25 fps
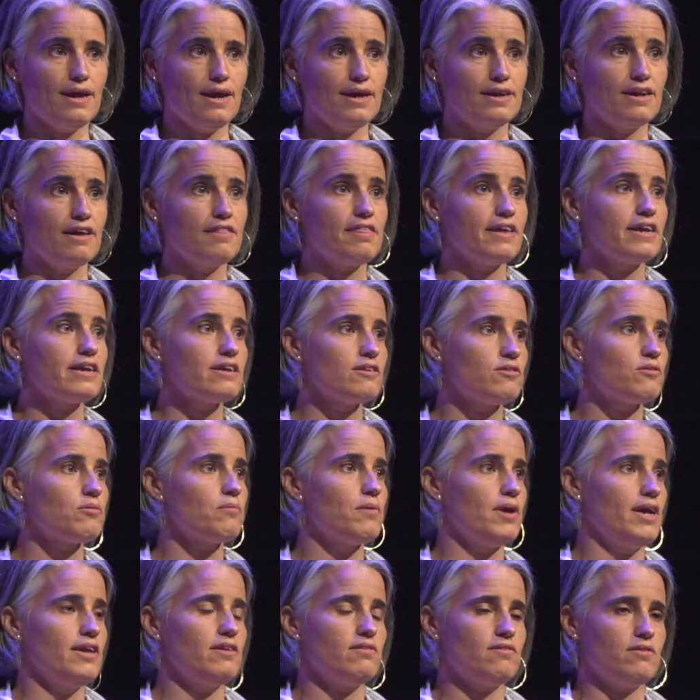and I think
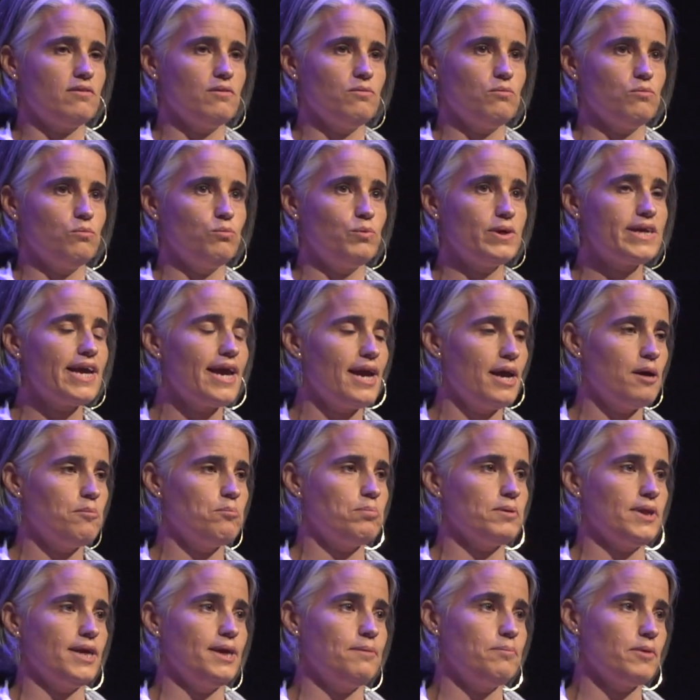we
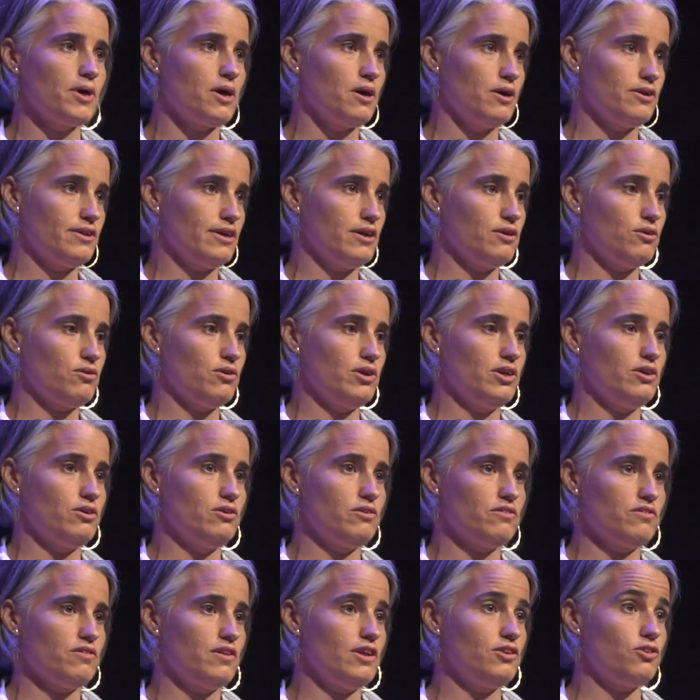can't blame the content
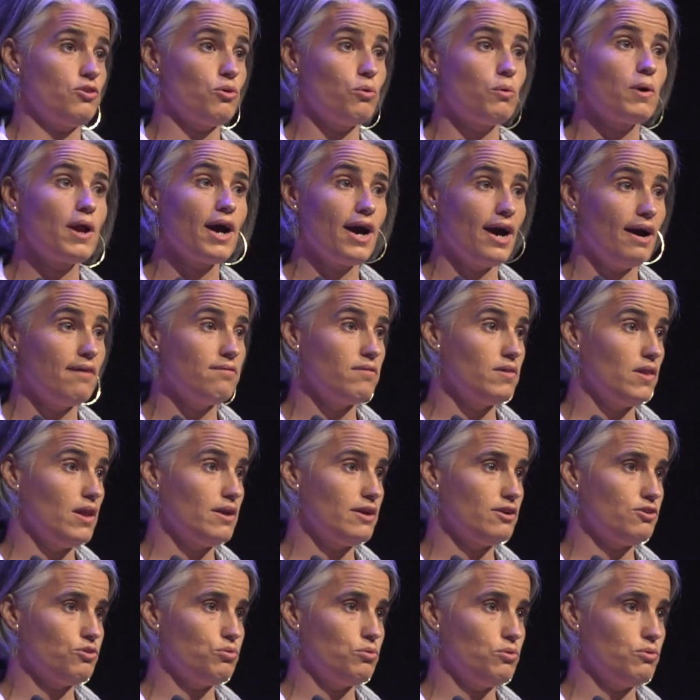creators. They don't have a
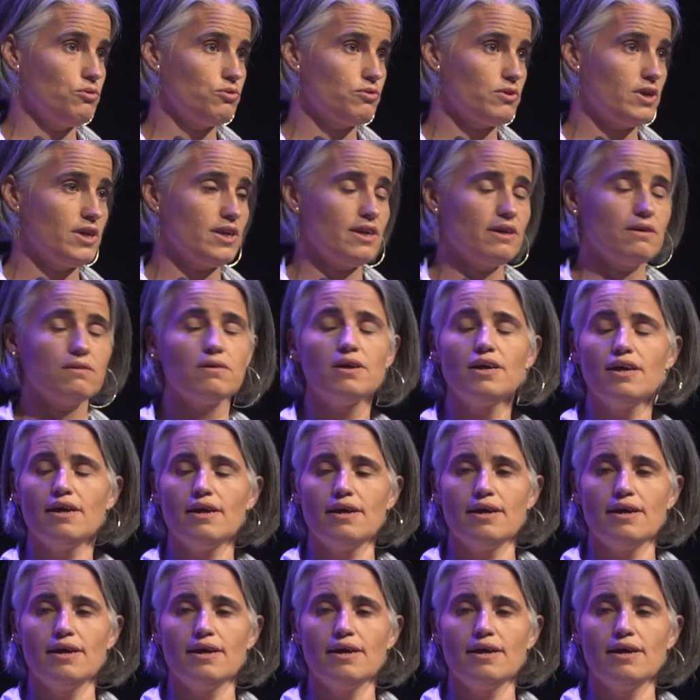lot of tools right now.